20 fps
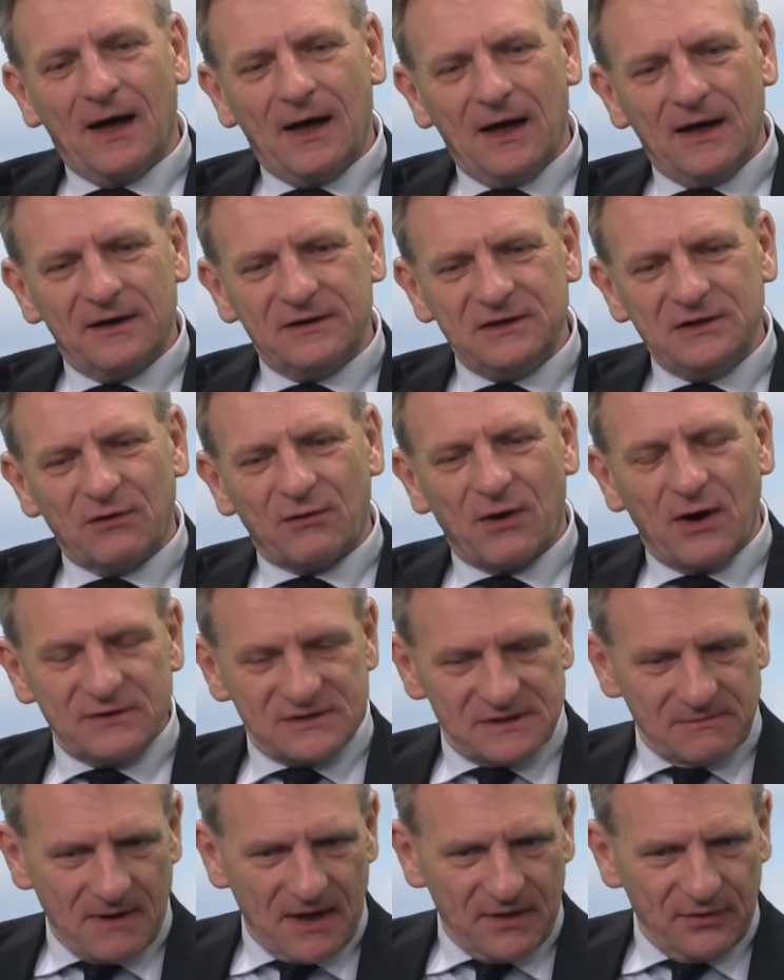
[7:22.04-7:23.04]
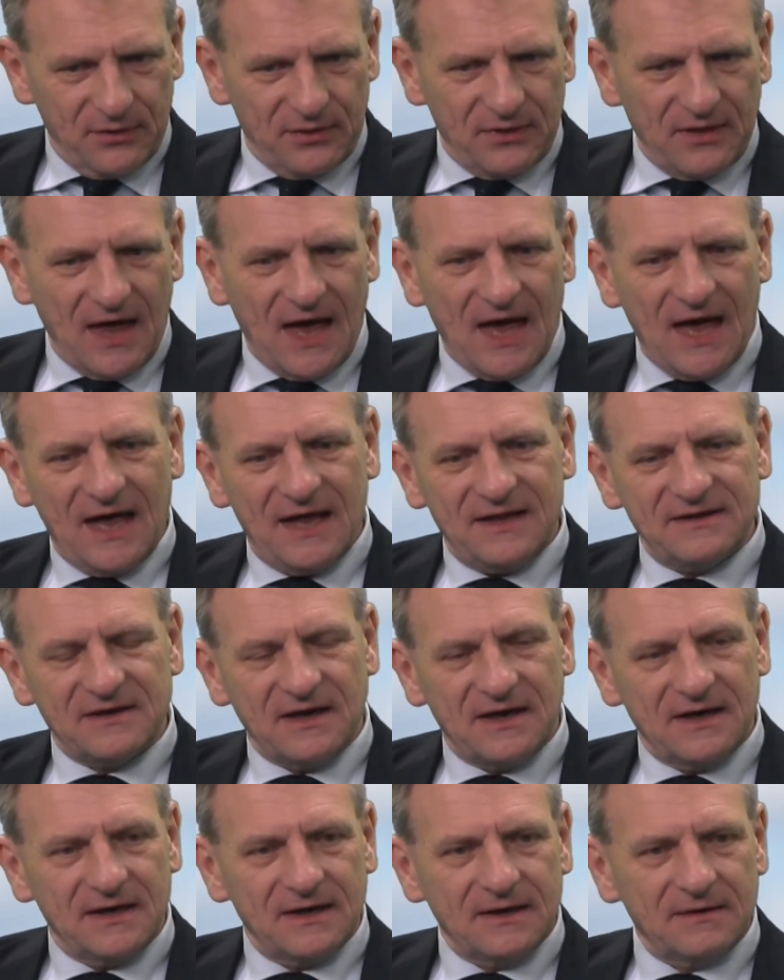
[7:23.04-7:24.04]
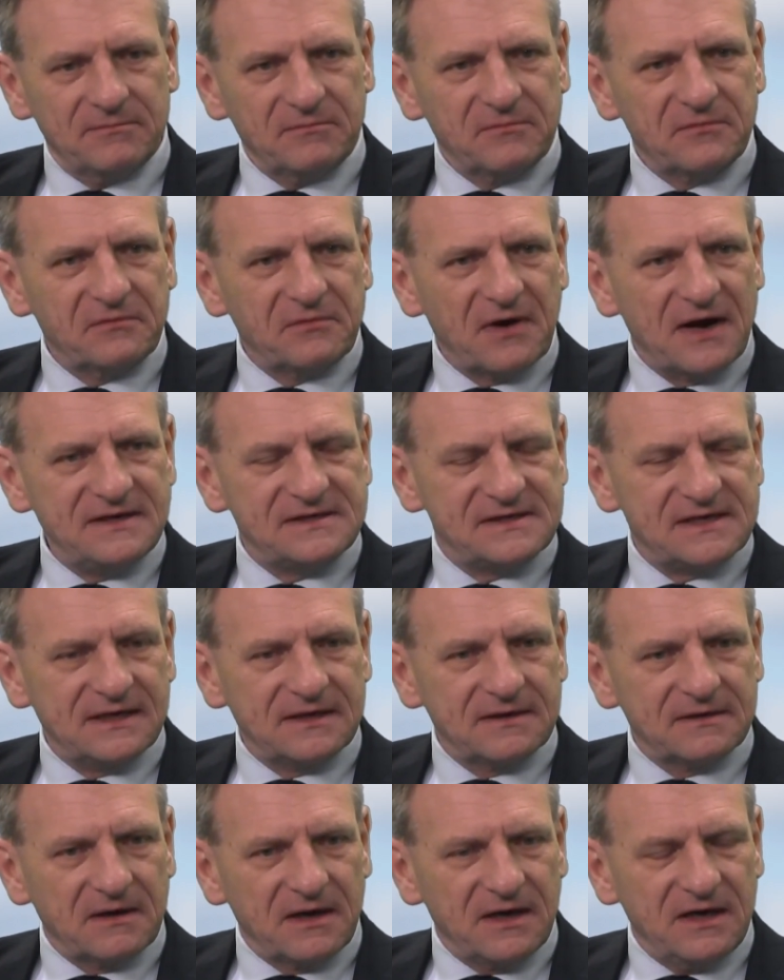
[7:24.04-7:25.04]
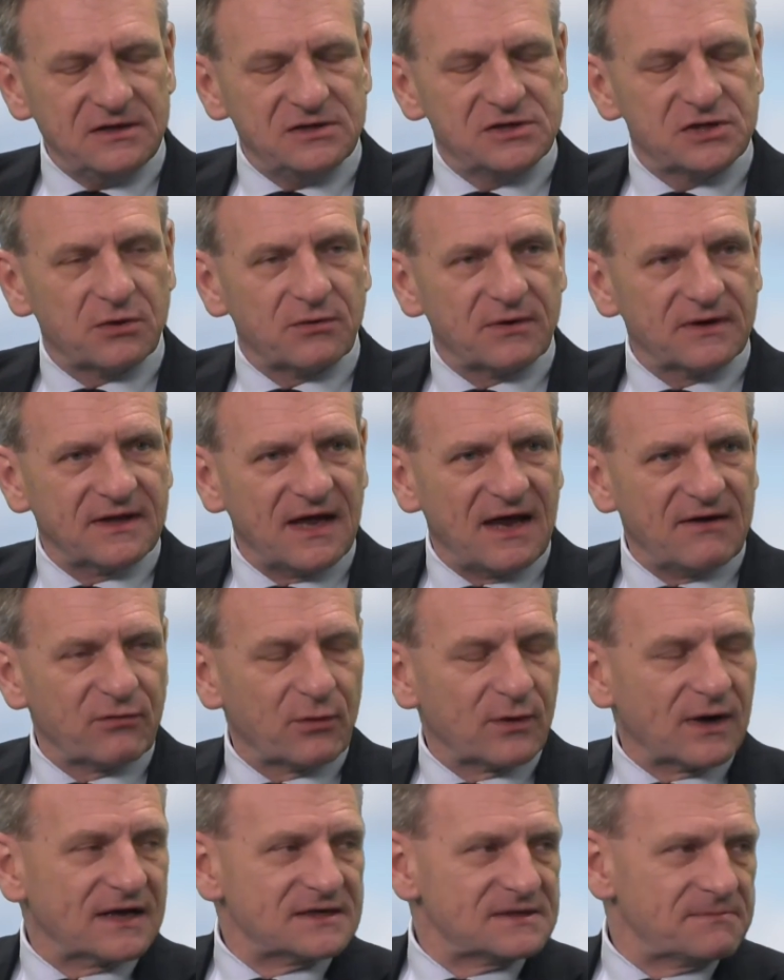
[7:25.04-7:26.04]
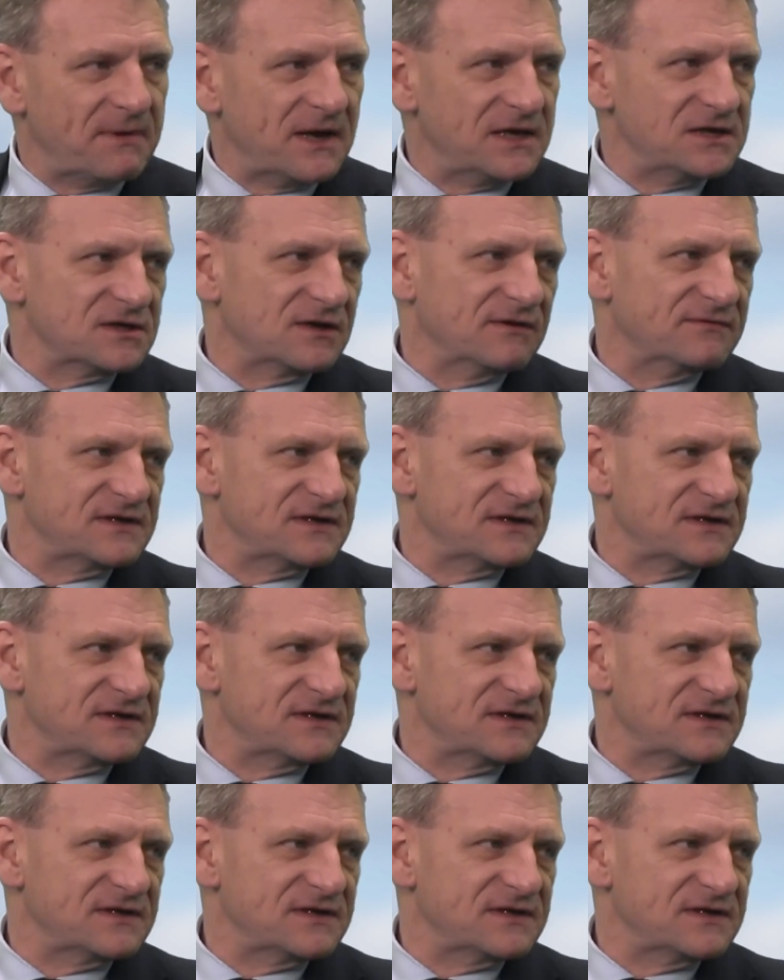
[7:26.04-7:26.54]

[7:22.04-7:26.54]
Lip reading: Euros a month, and ensuring that everyone has a pension of